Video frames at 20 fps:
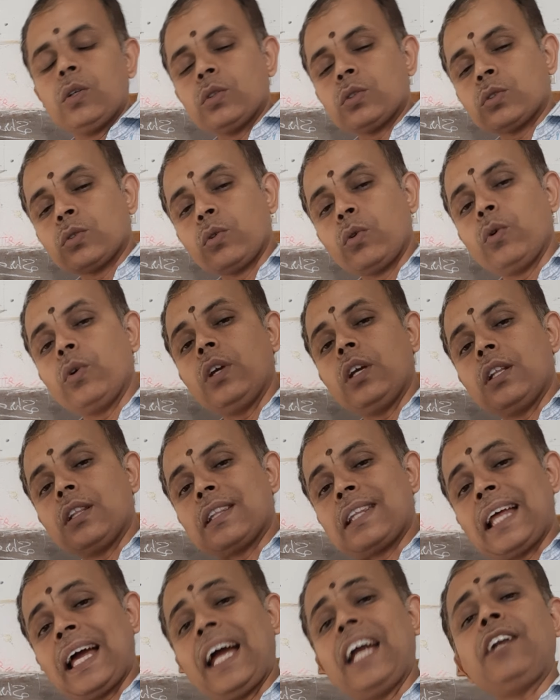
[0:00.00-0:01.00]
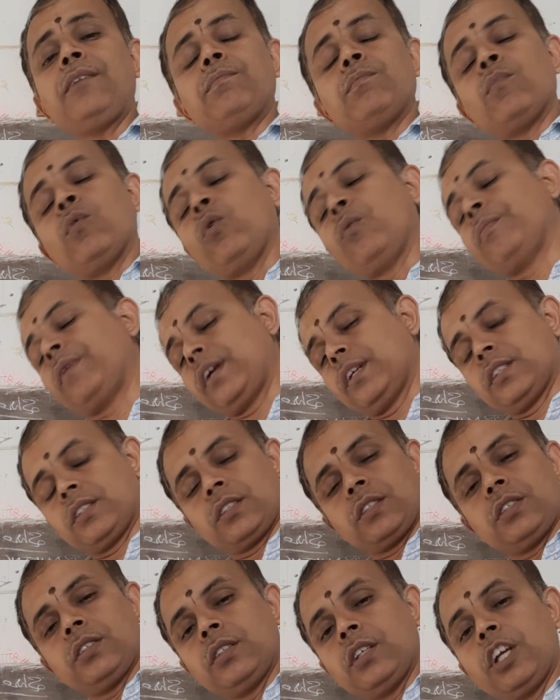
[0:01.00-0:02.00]
so in that
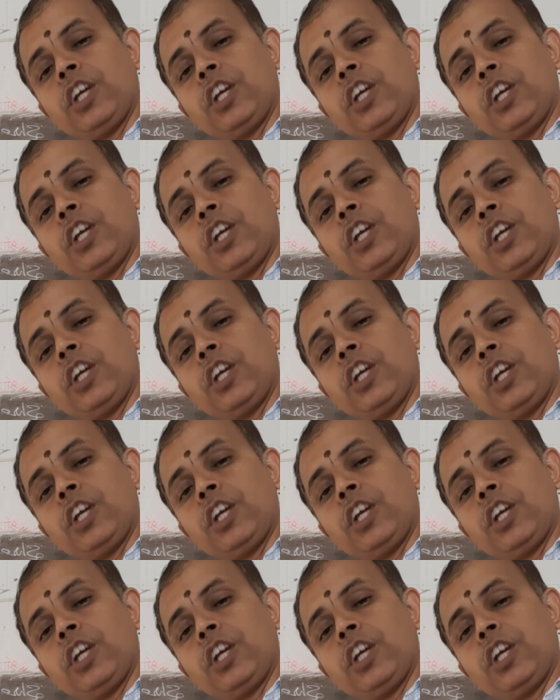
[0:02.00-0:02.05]
moment,